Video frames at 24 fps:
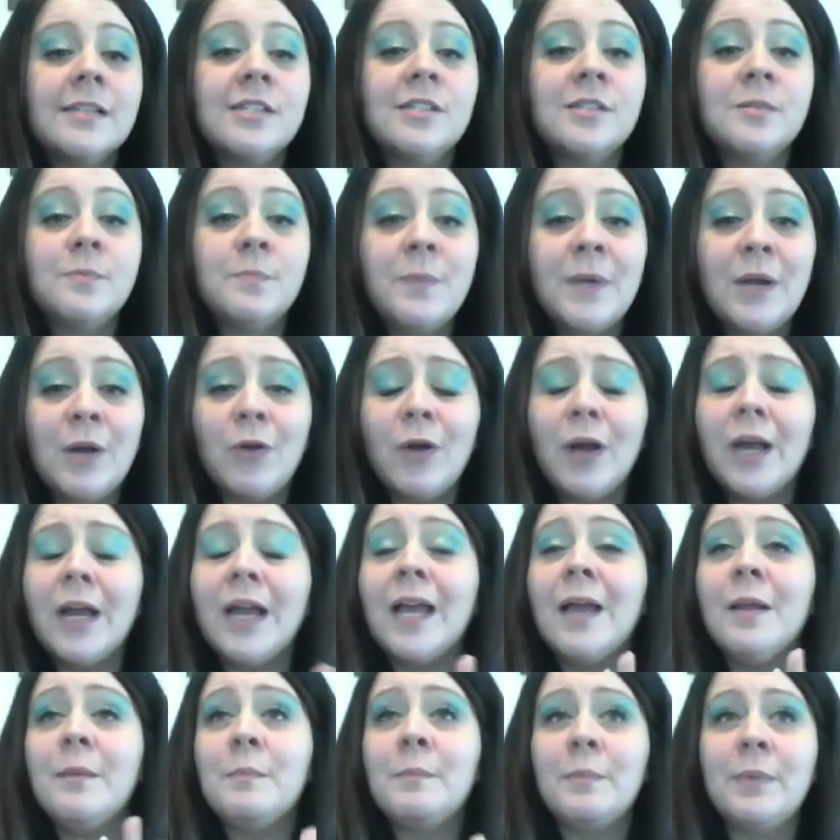Spirit
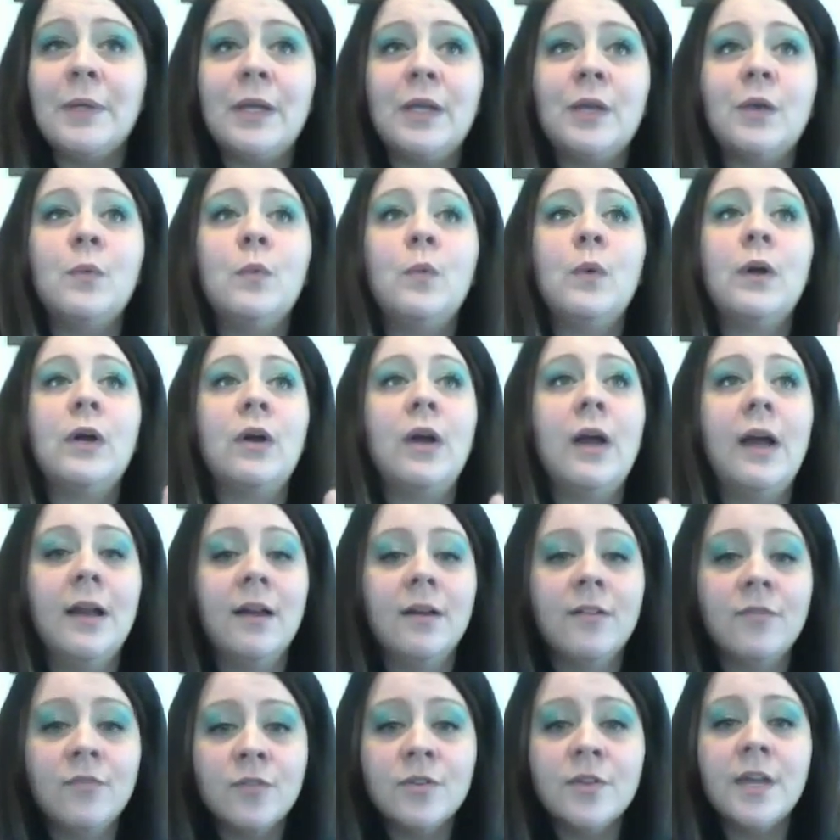can be
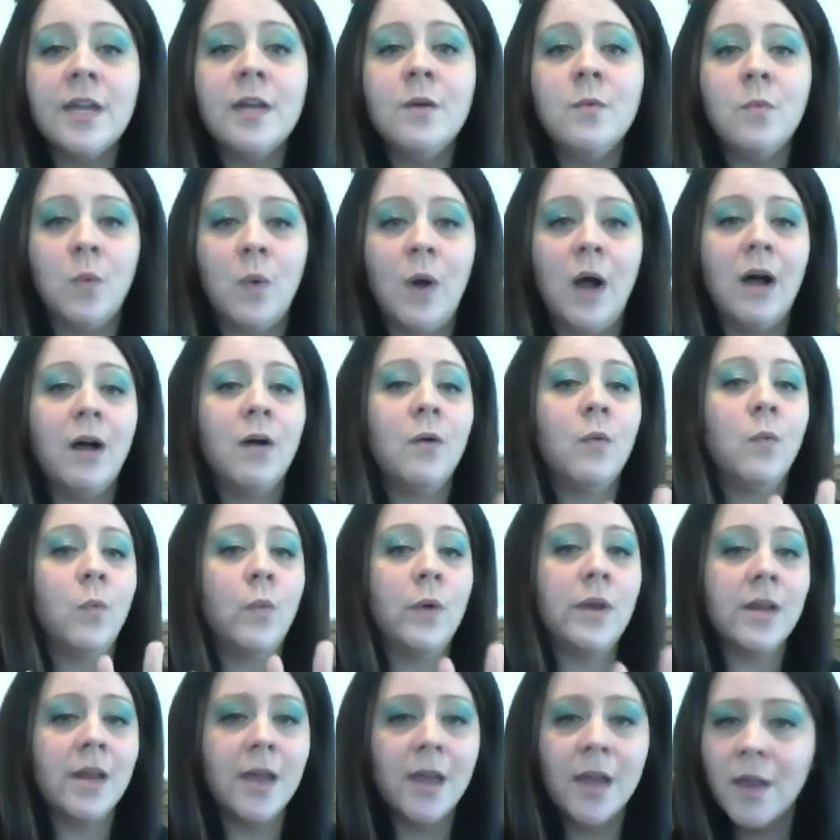wherever they want,
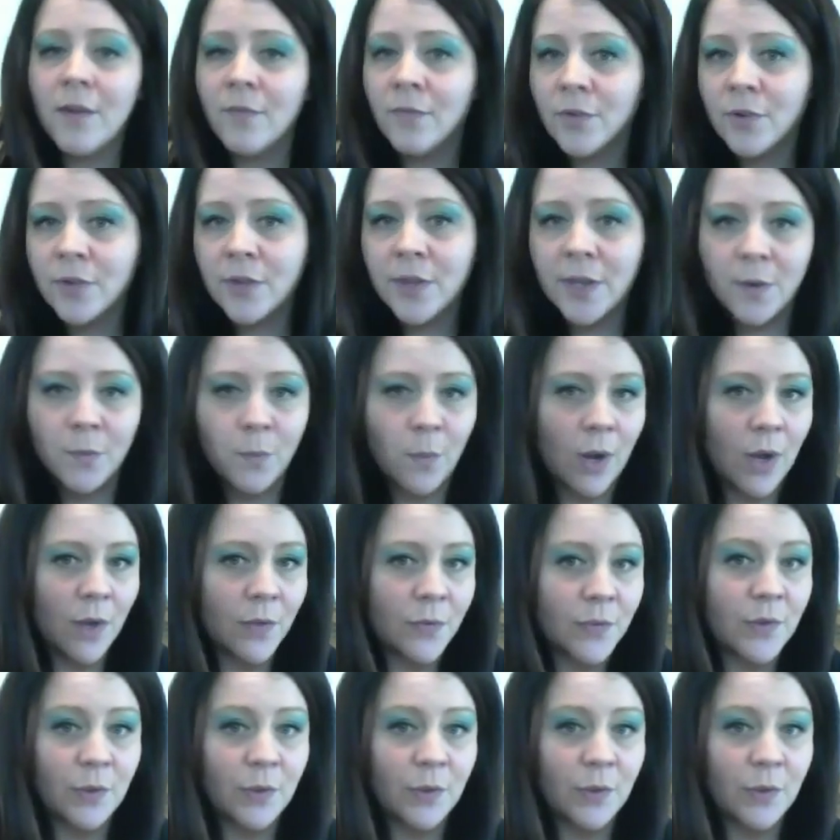whenever they want.